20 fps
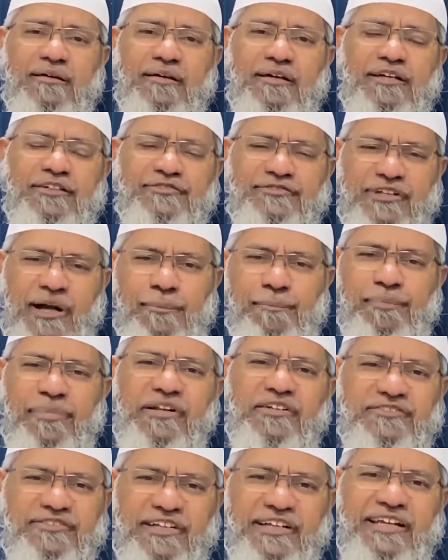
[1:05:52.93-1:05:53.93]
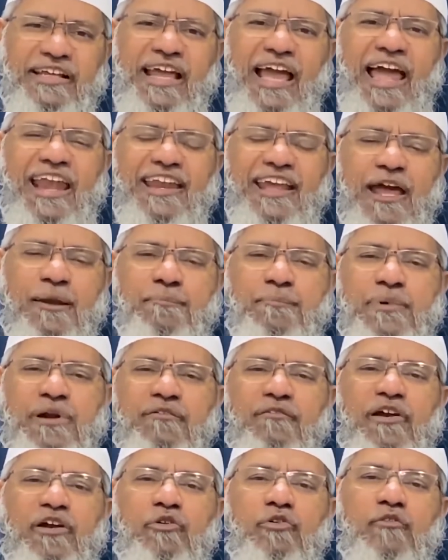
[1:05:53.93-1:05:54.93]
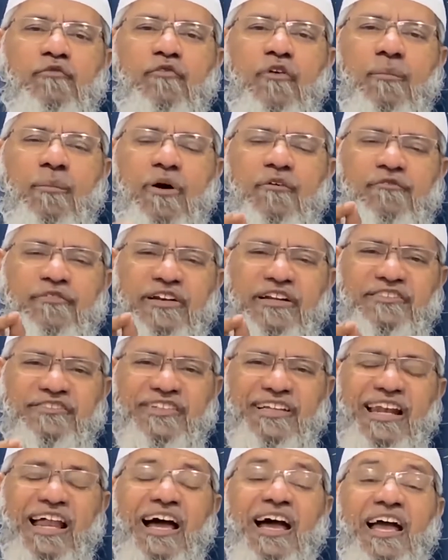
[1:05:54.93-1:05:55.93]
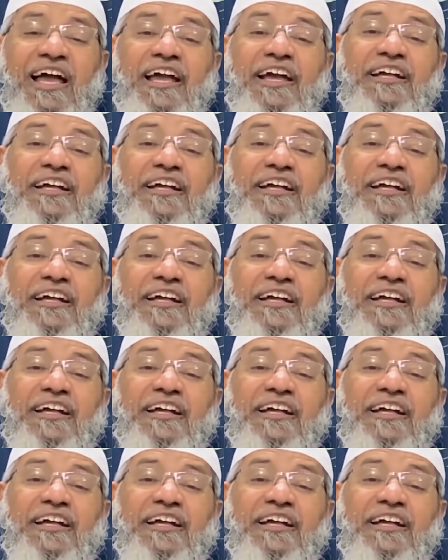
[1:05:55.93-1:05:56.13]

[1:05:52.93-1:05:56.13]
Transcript: is compulsory and can prevent you from offering Salah,